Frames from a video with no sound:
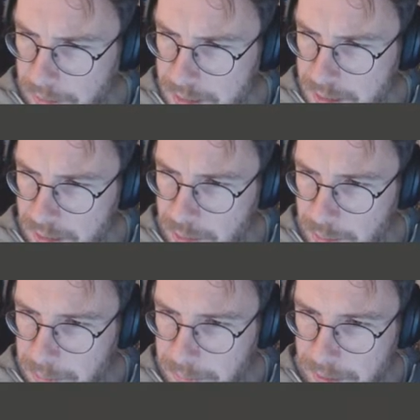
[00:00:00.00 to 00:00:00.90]
I'd send you
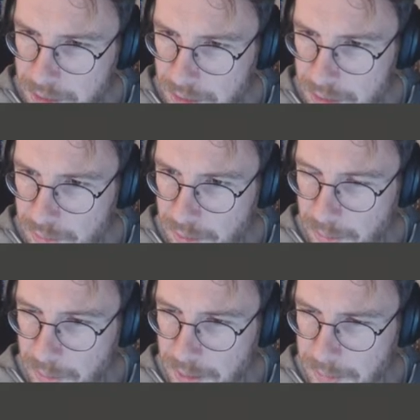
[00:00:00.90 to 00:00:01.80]
pictures
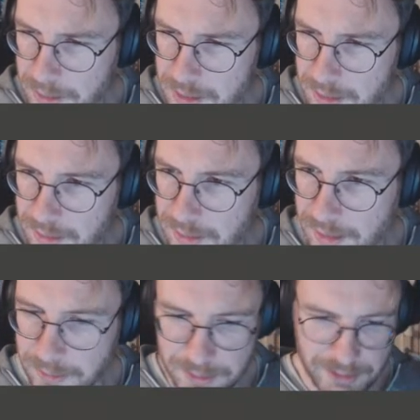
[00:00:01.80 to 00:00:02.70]
from when my son and
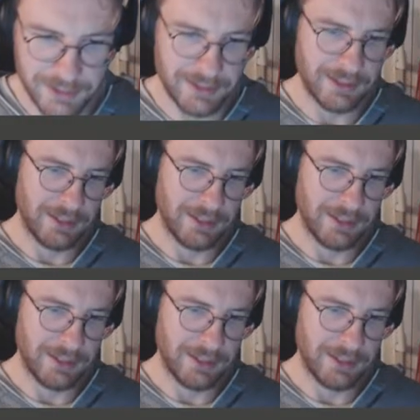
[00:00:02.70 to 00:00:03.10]
I were there.